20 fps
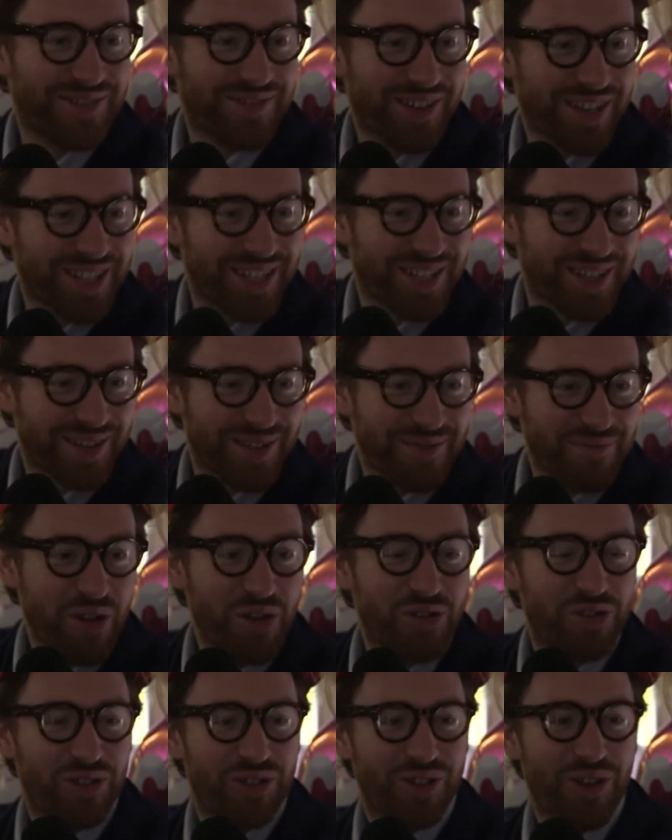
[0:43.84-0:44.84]
wasn't the
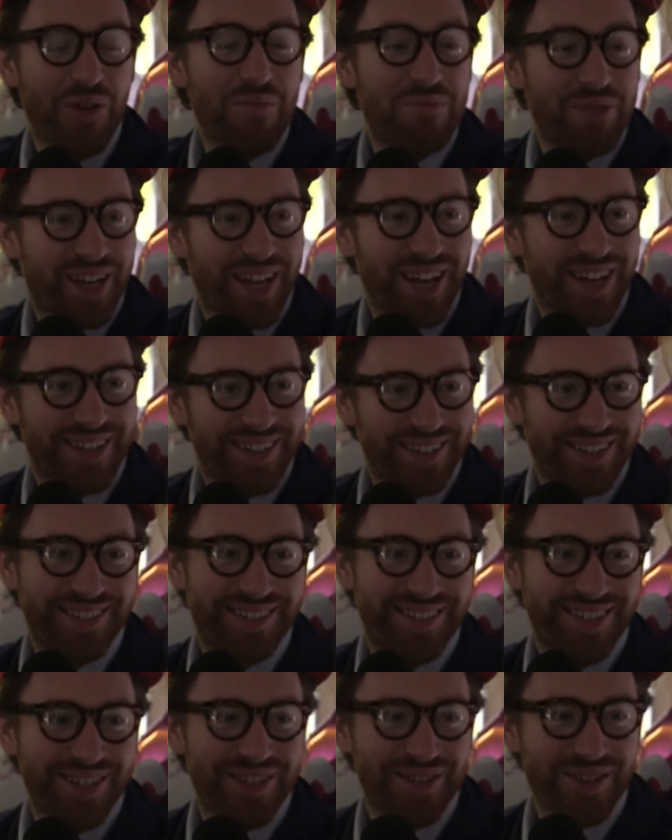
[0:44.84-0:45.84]
most complicated
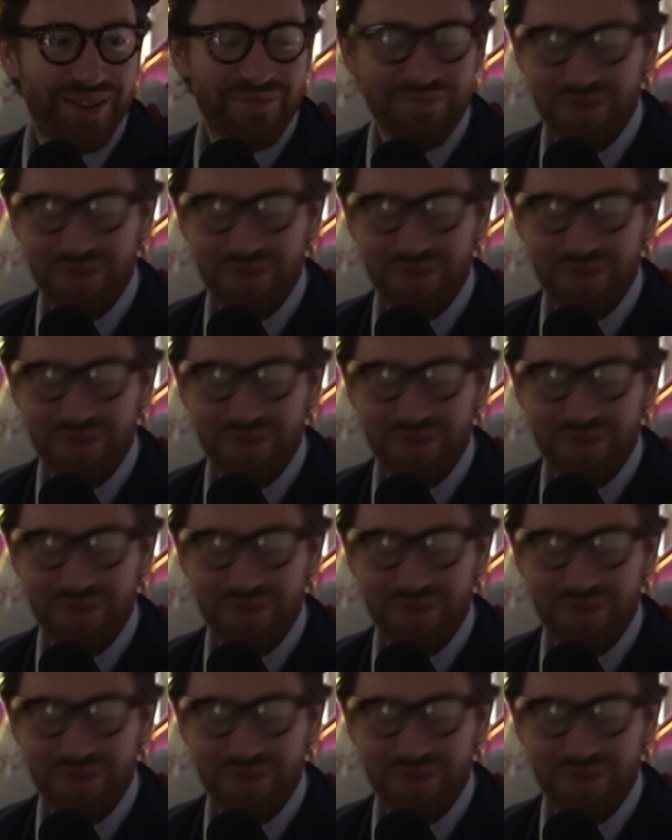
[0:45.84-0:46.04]
situation.